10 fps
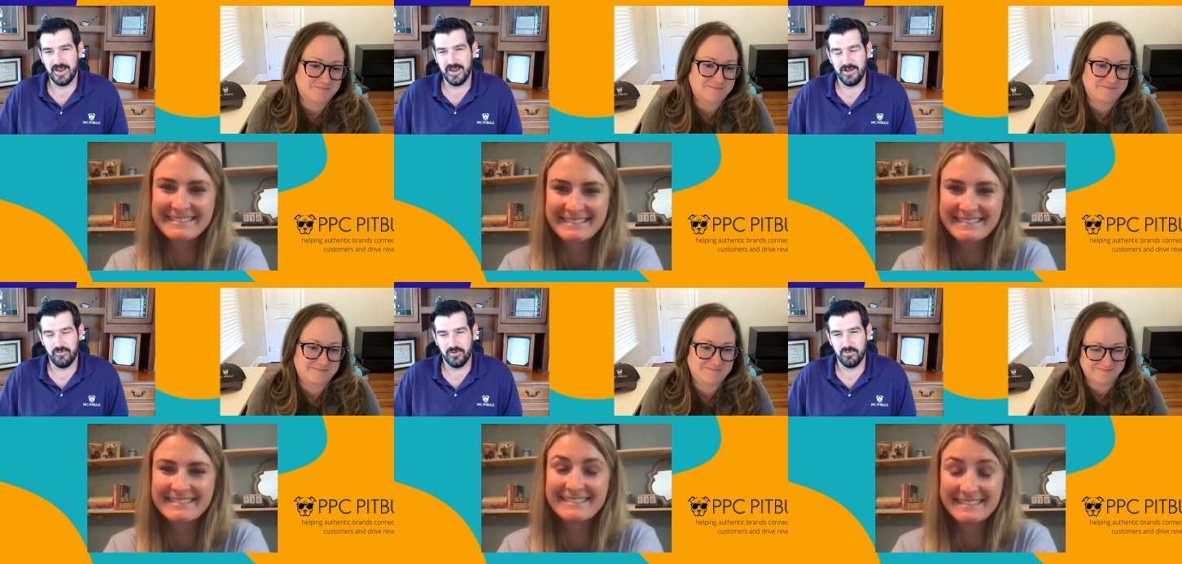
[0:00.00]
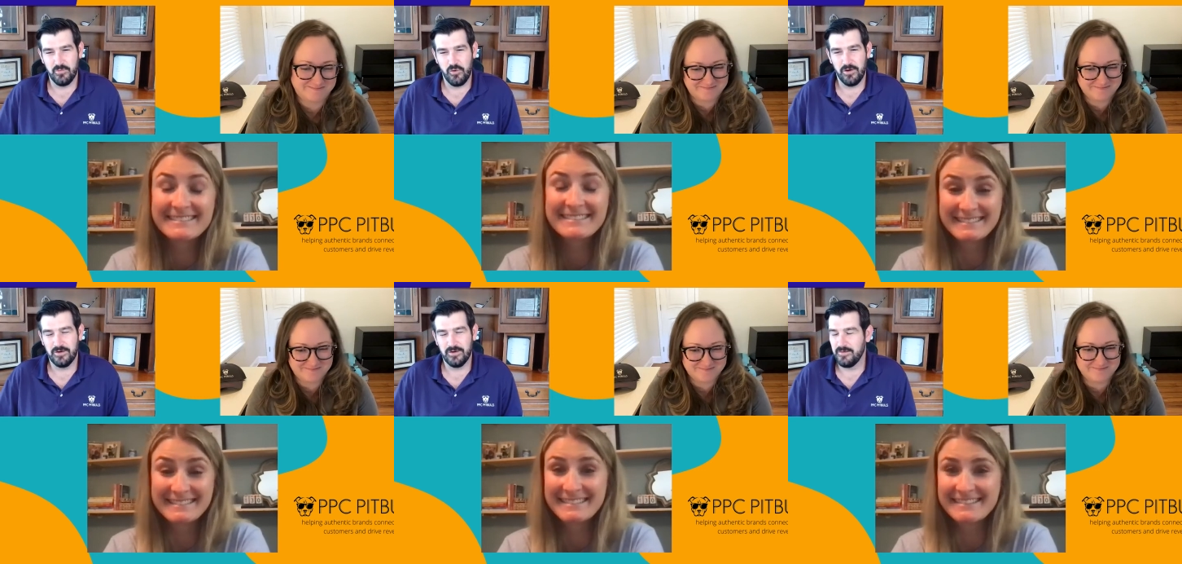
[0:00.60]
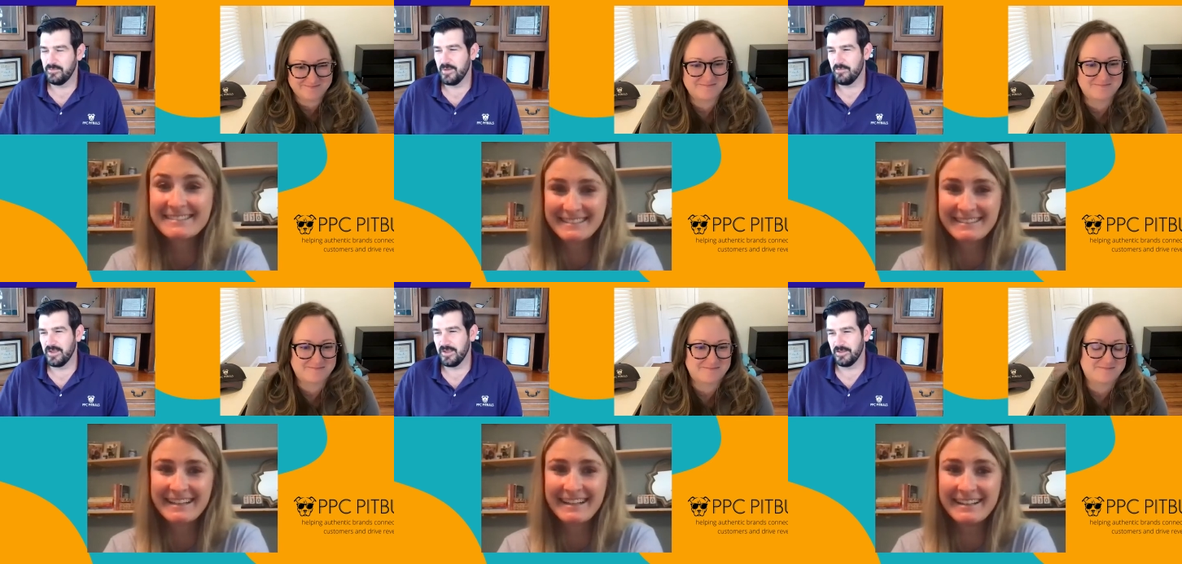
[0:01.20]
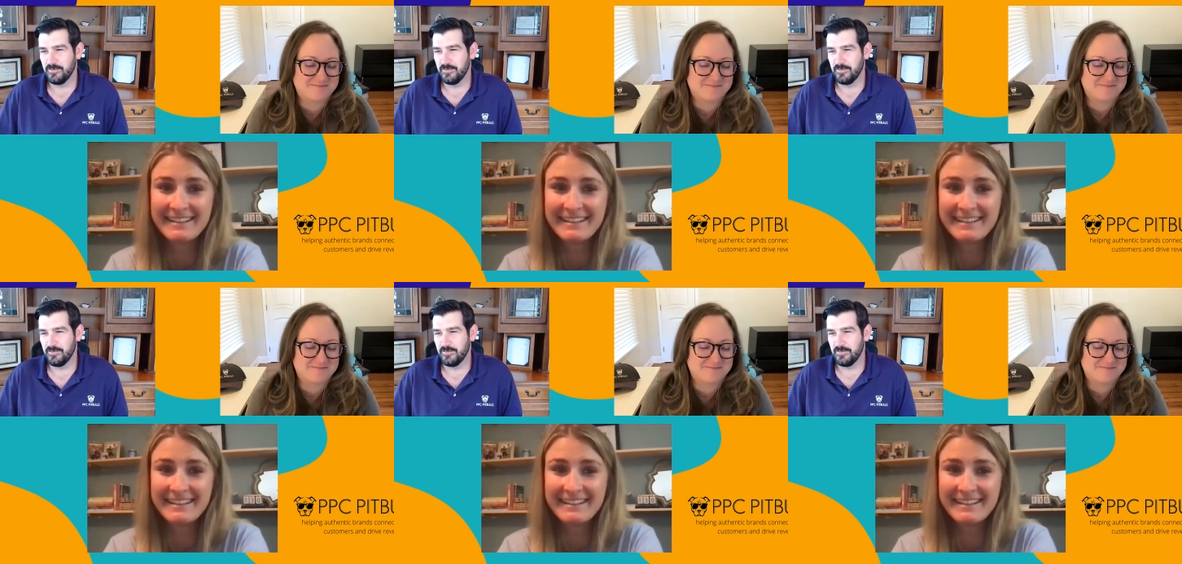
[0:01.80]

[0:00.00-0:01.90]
Speaker 1: and cover some more. I'm, I'm thinking yeah.